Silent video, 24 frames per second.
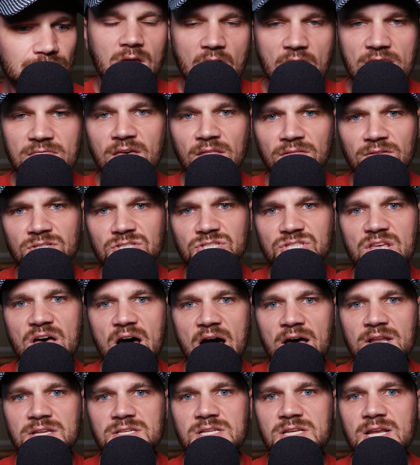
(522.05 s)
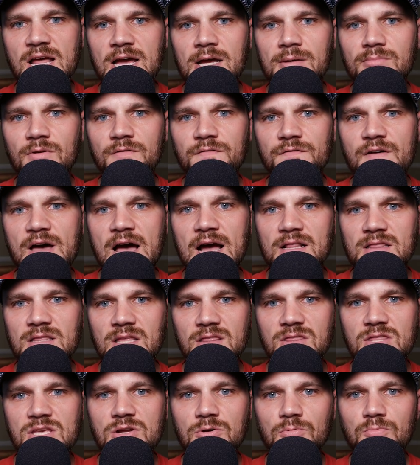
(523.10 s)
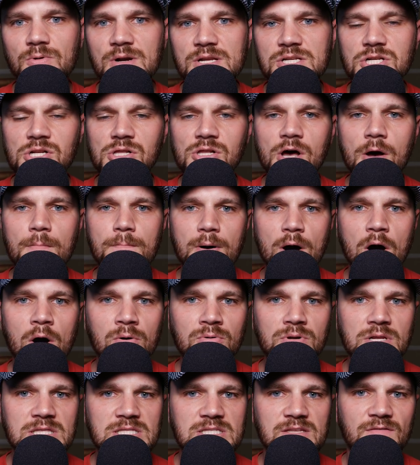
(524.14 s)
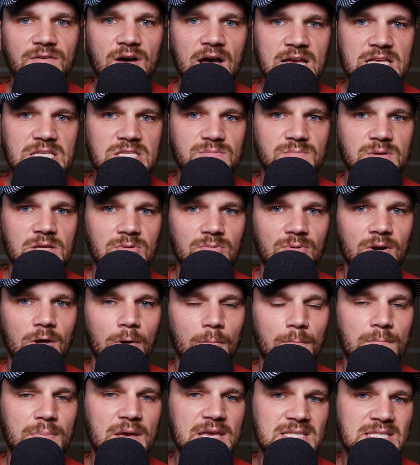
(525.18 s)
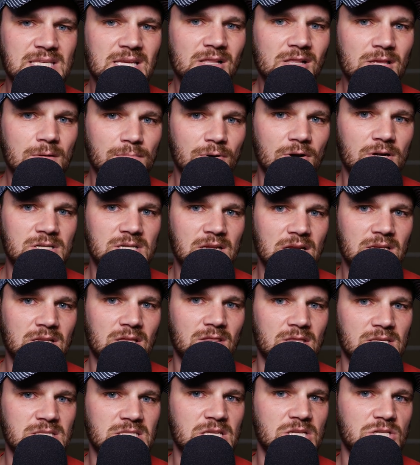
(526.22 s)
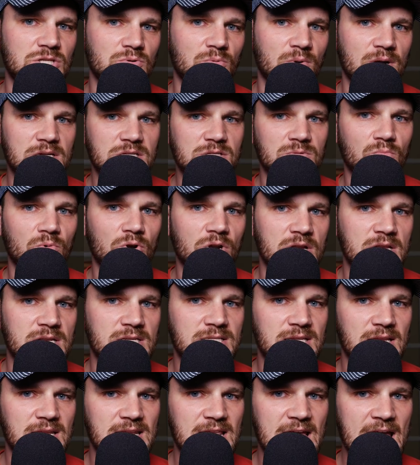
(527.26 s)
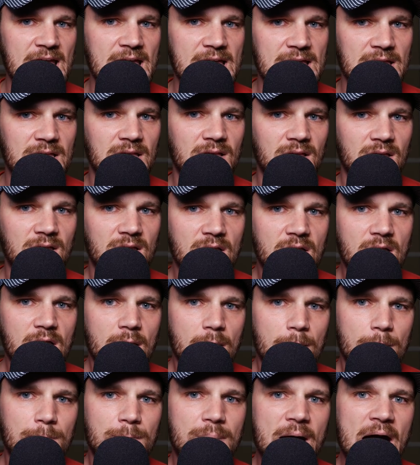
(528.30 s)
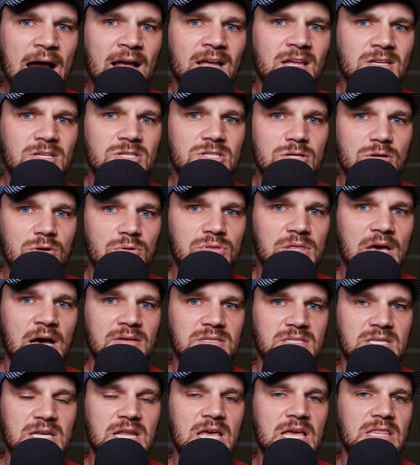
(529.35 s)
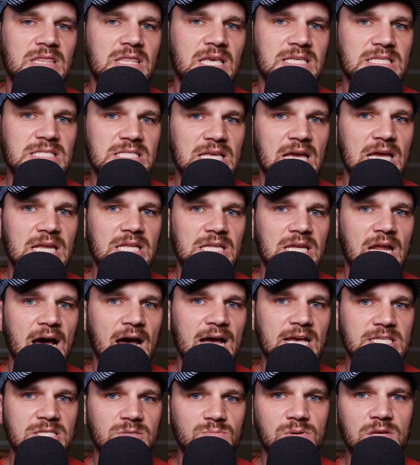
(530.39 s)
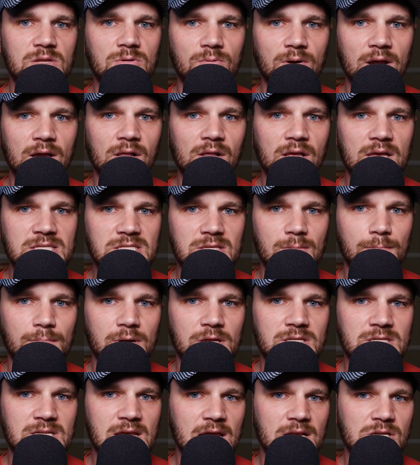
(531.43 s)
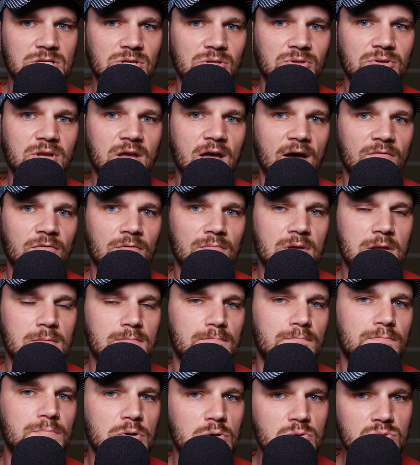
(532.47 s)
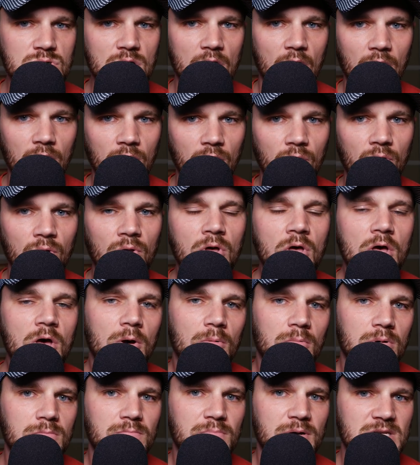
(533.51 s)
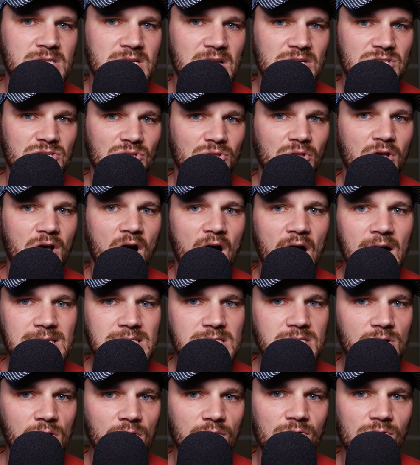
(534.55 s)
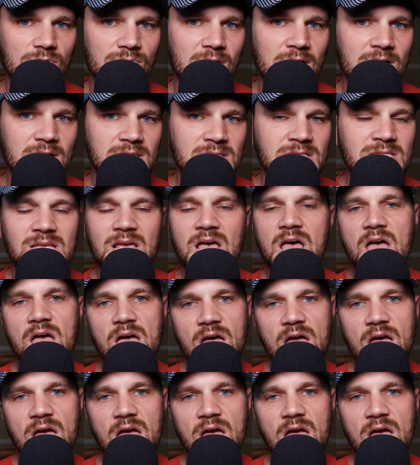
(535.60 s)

And then there's the undeniable fact that the original opponents of high-speed rail basically predicted the situation we're in today. Back in two thousand eight, they cited high-speed rail as a potential government boondoggle with potential cost overruns